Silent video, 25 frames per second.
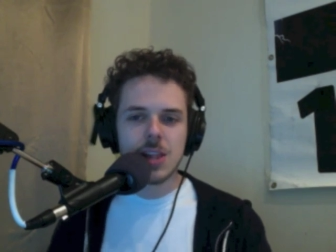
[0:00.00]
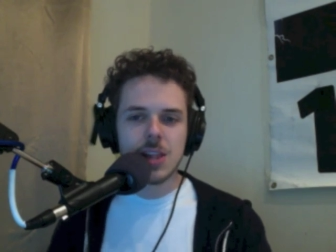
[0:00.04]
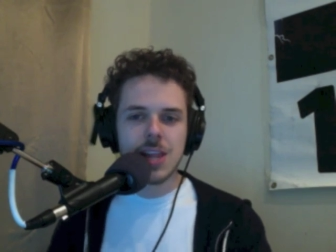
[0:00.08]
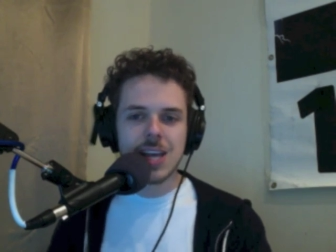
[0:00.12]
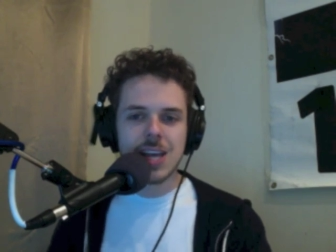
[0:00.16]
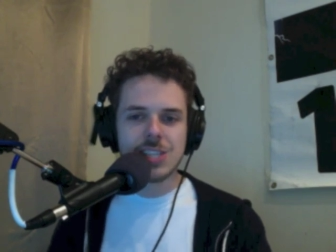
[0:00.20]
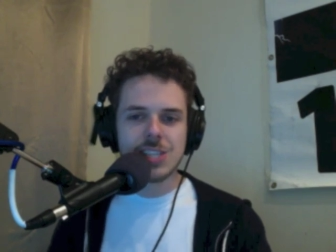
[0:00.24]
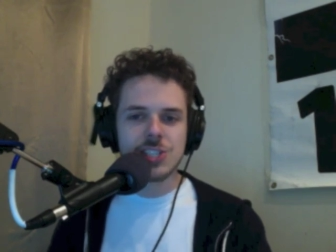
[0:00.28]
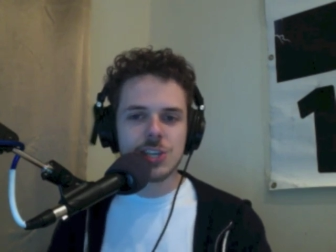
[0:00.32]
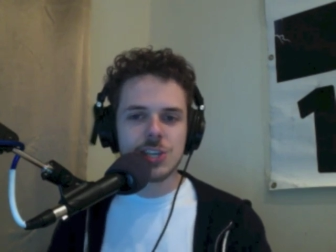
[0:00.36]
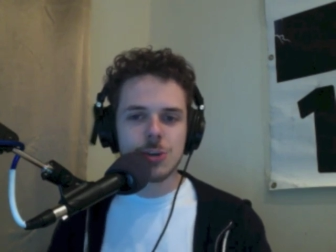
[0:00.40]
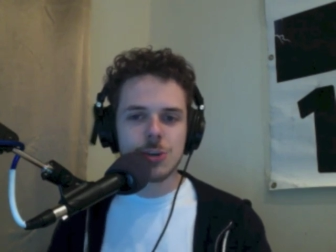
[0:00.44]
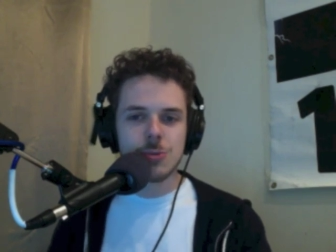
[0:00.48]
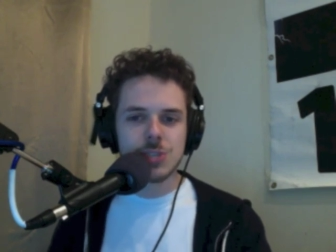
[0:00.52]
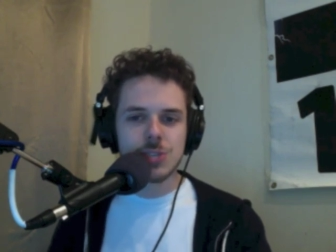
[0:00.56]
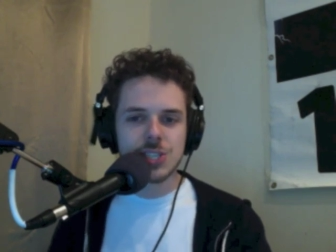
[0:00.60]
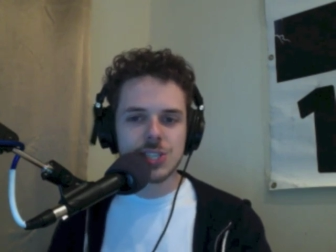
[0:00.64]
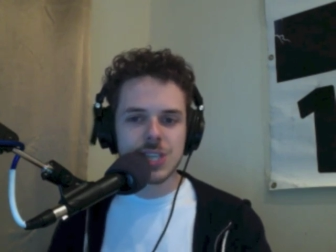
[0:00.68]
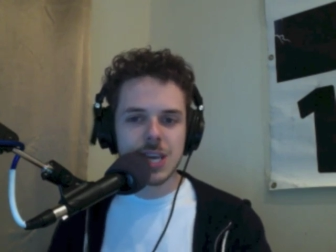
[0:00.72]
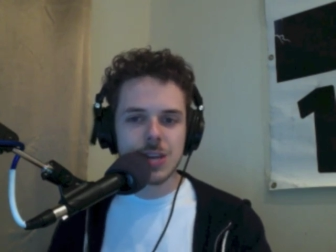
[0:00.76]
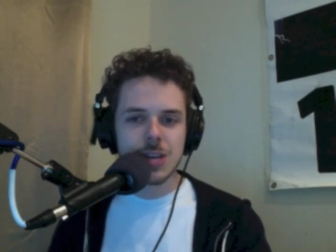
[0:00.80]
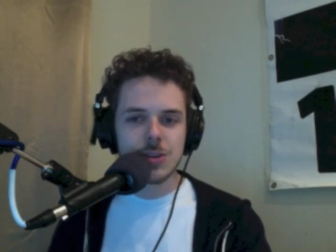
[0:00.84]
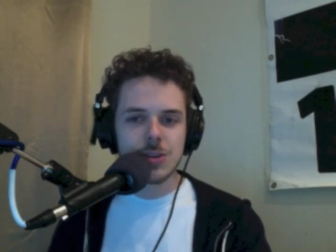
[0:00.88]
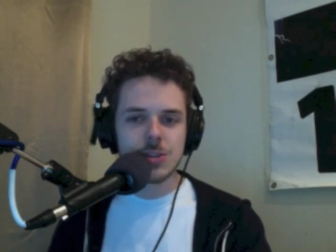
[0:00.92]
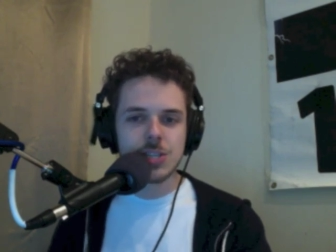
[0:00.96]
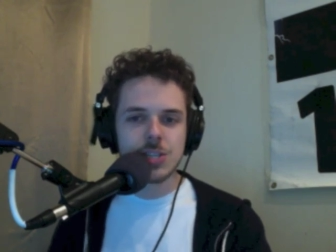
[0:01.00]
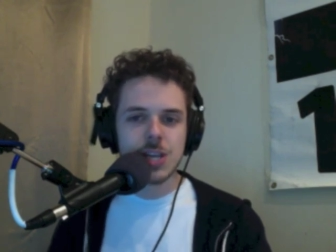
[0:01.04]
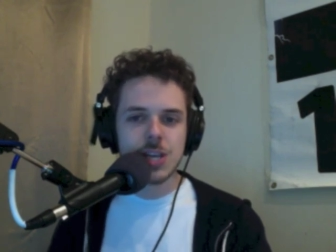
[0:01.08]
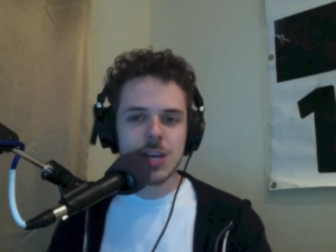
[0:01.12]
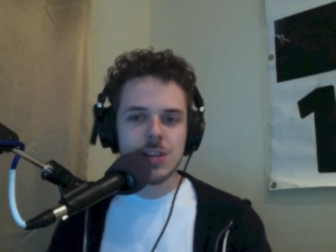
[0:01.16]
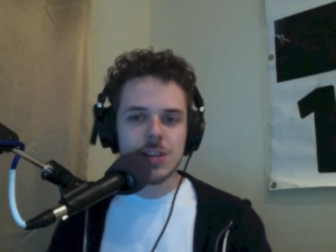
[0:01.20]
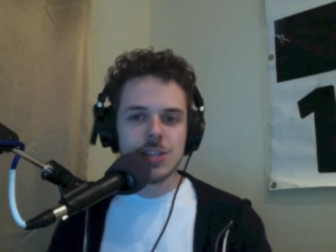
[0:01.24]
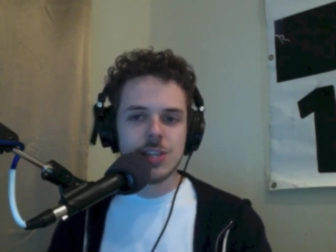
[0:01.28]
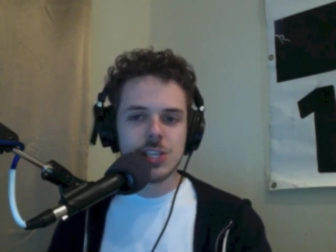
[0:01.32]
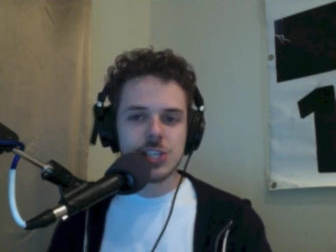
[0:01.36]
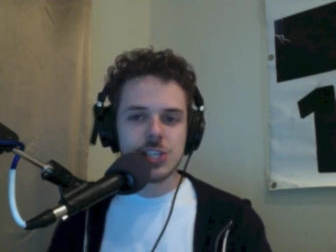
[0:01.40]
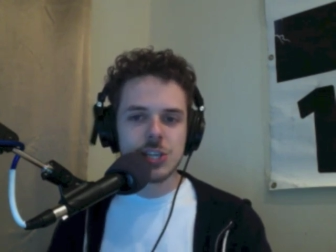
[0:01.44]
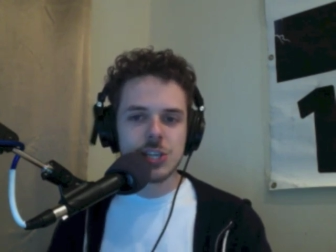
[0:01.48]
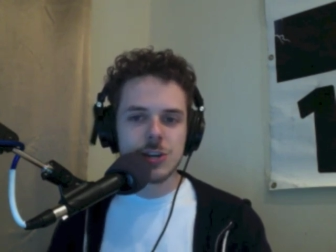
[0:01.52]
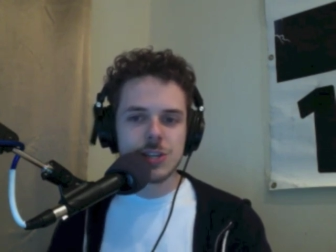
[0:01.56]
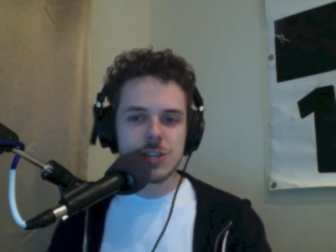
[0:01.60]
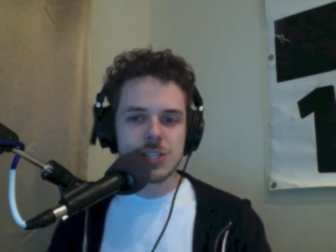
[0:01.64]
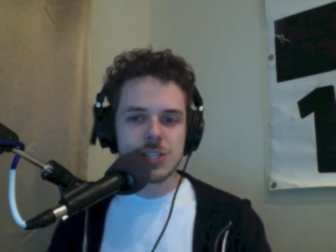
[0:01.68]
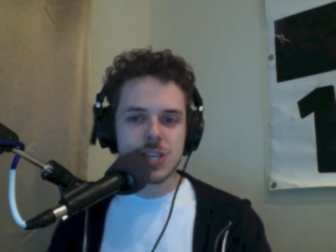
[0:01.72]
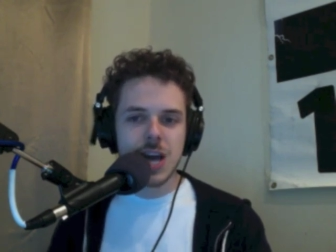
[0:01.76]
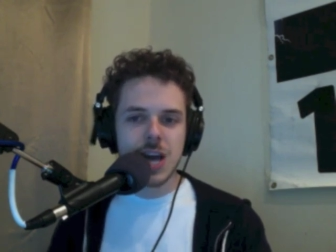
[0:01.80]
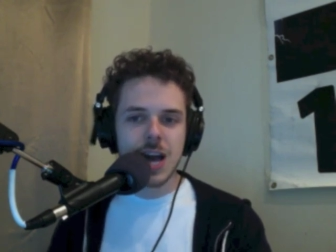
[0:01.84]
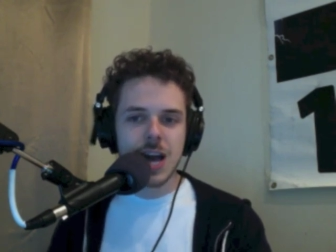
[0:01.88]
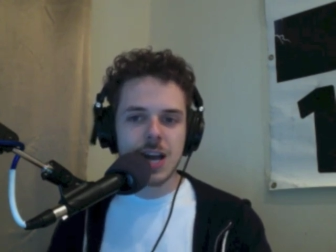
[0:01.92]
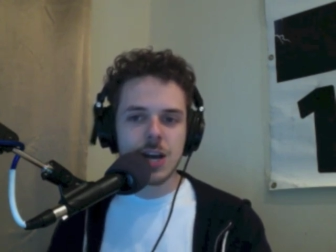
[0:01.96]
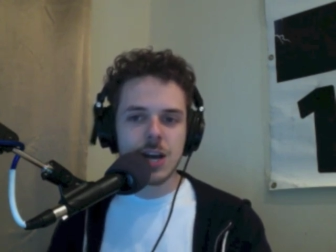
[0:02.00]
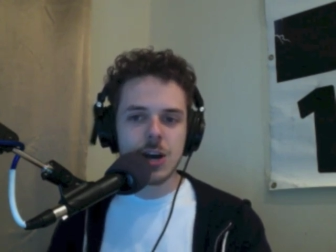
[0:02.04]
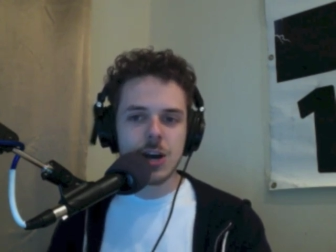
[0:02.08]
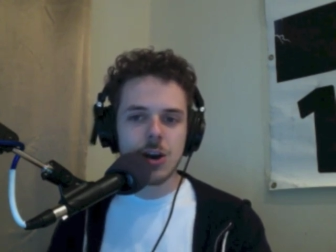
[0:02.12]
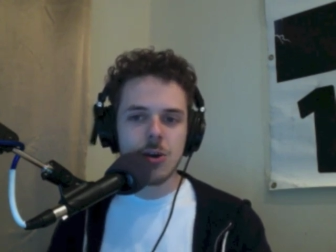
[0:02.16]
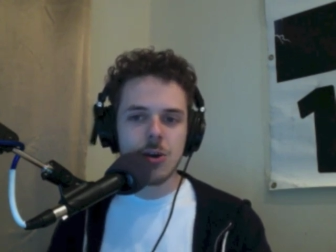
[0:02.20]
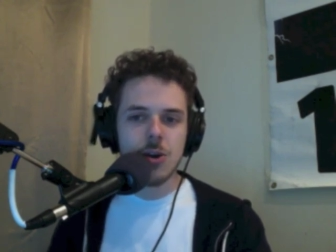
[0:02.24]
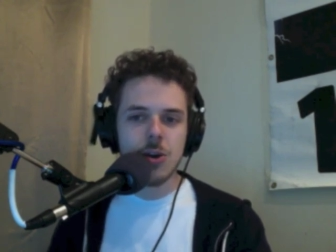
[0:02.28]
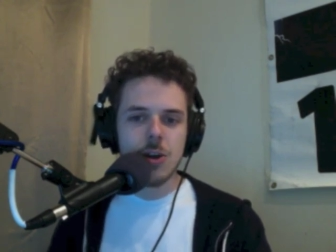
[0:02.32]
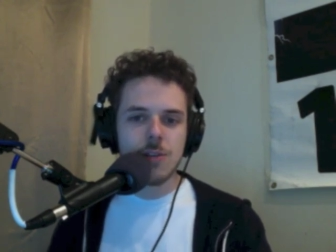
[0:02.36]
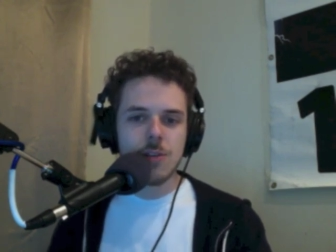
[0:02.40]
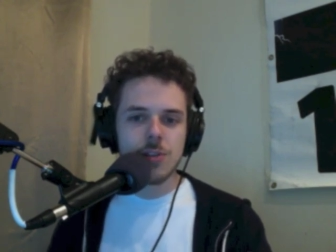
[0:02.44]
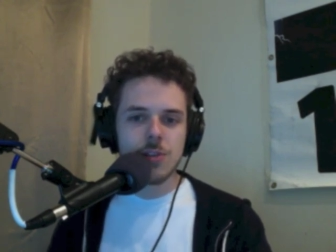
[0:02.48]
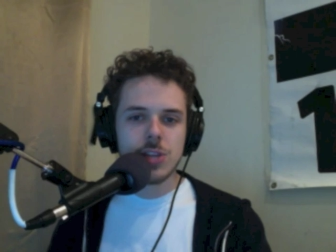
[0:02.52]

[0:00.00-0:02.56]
Last year it was Skittles, this year it's Geico,